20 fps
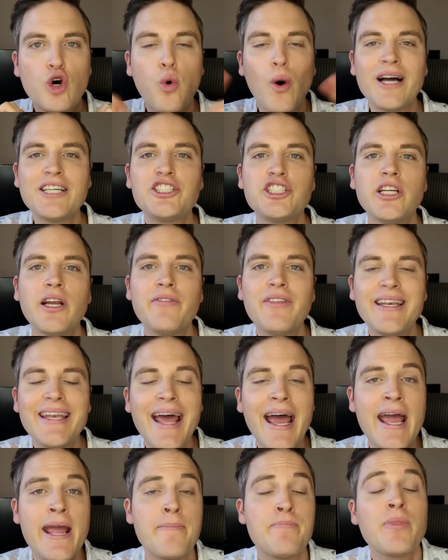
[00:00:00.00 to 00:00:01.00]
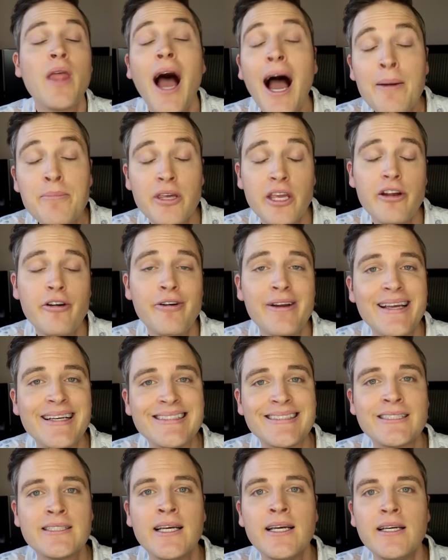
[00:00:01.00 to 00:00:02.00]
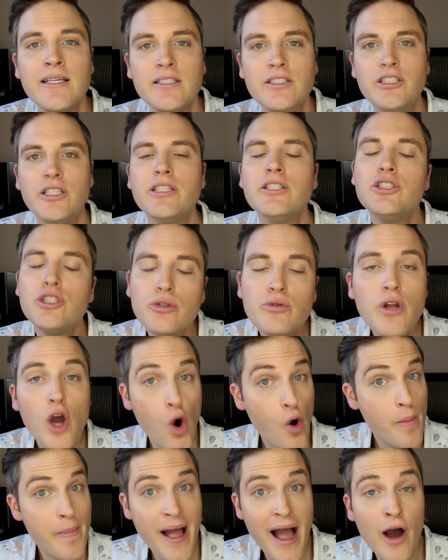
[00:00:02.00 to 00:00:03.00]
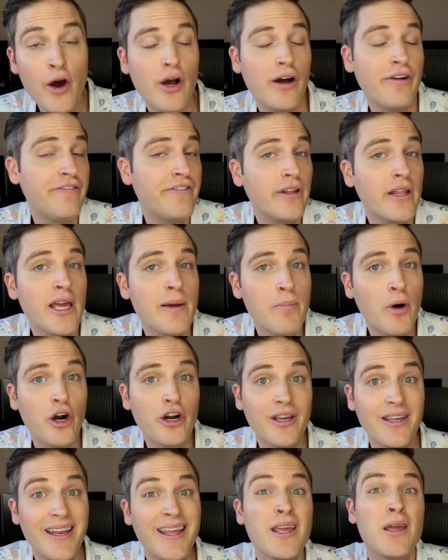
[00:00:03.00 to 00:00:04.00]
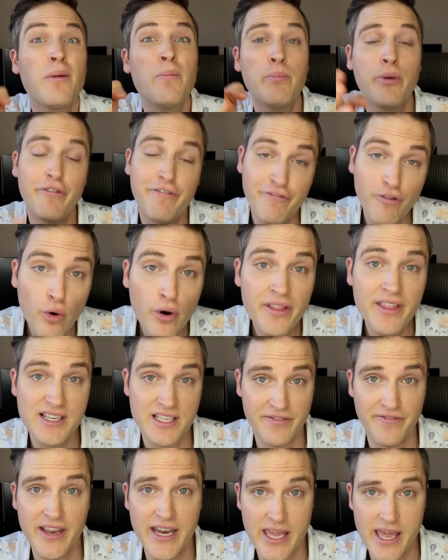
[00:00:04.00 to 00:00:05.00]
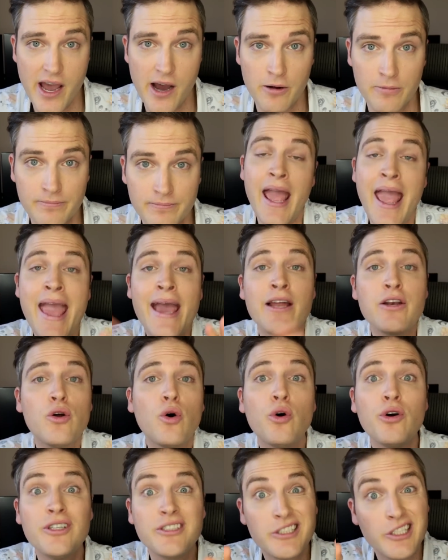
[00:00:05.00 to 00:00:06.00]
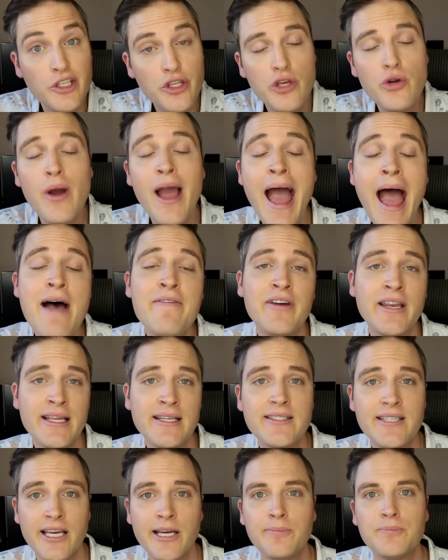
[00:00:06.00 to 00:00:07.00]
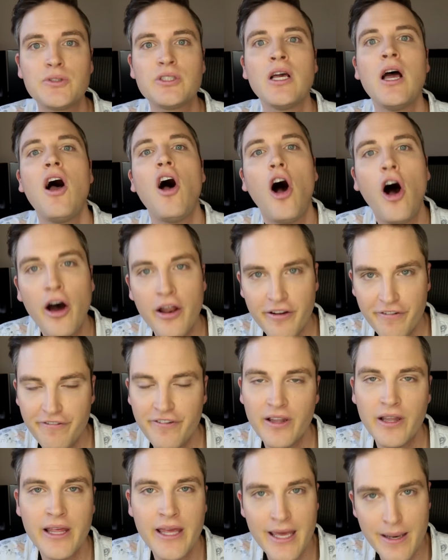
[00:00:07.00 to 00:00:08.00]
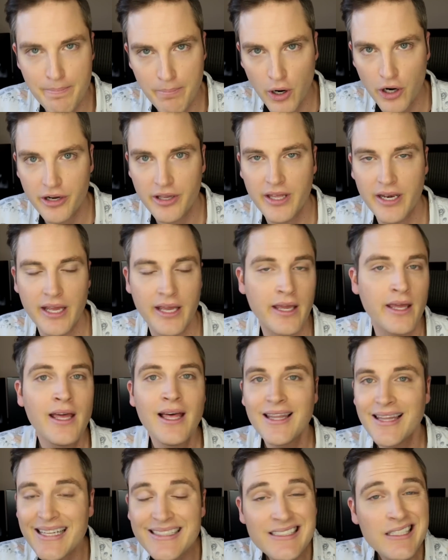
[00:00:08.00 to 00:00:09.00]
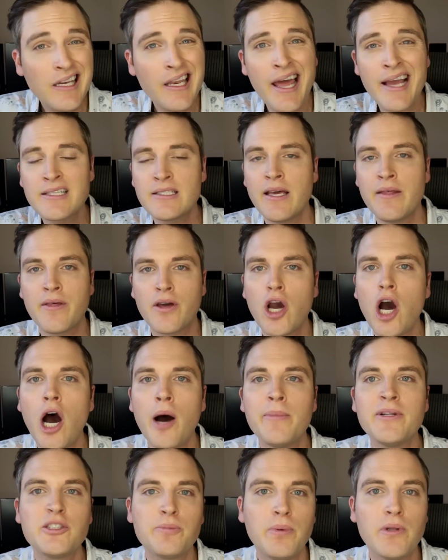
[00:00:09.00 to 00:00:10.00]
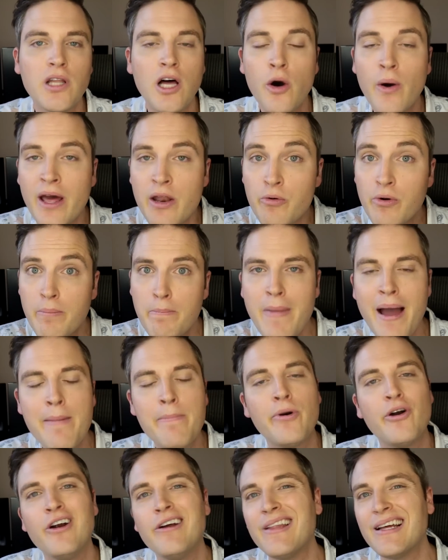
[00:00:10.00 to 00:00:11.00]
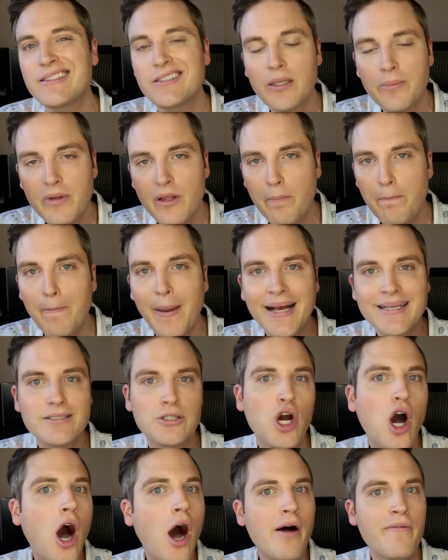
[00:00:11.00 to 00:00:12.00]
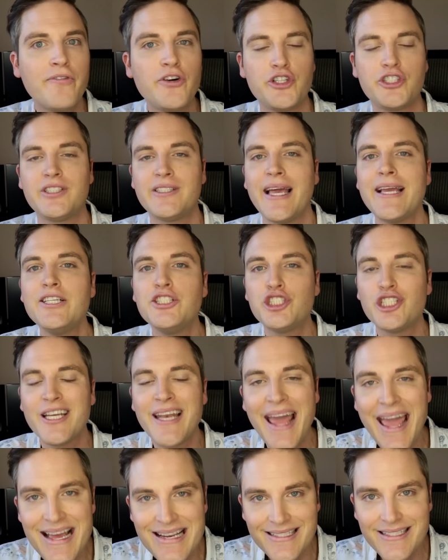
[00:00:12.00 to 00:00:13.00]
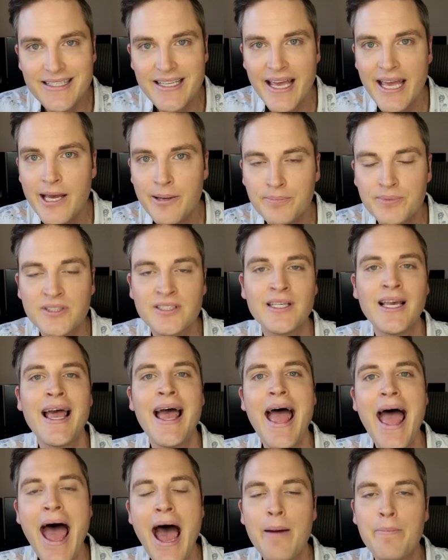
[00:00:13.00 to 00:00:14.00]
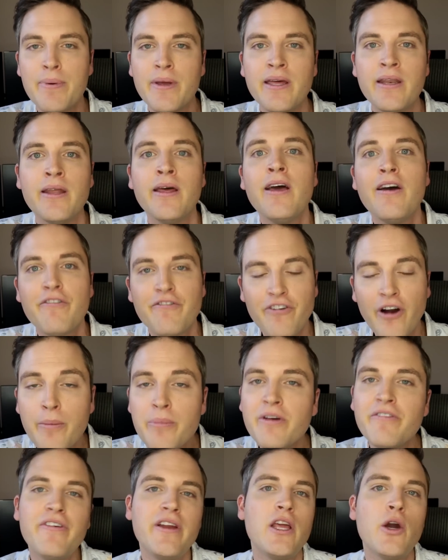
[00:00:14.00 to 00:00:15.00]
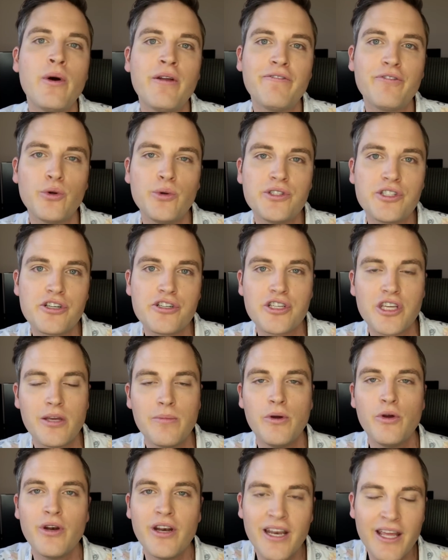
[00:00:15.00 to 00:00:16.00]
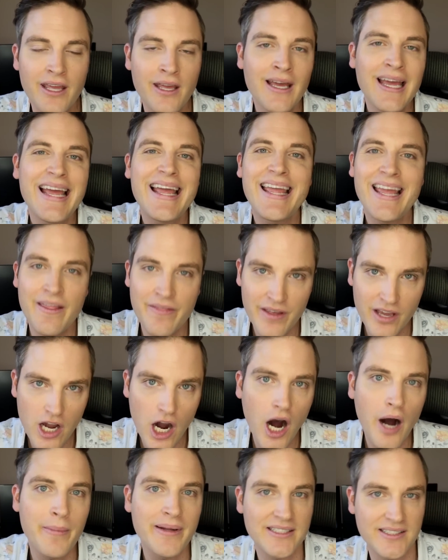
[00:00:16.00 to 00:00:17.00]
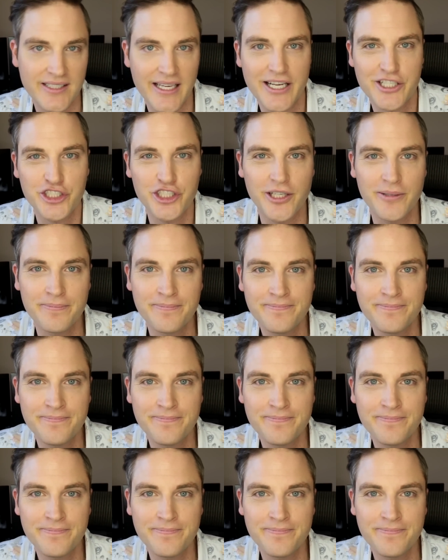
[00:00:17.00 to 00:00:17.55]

Question of the day, I'm curious, did you know about affiliate marketing before this video? And or do you have any tips on affiliate marketing? Let's connect in the comments below and remember that some of the best conversation and tips happen from the video influencers community in the comment section.